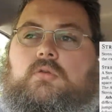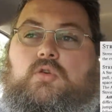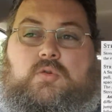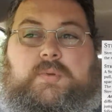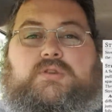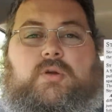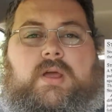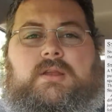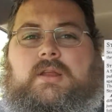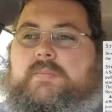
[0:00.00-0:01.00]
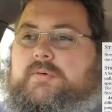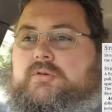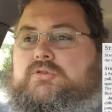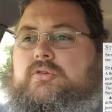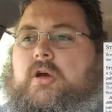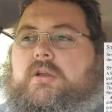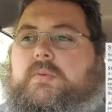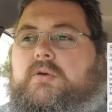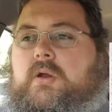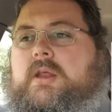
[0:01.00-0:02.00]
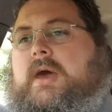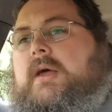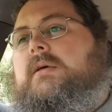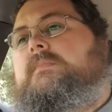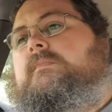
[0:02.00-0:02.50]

you could be trained in it, but you're still not going to be great at it.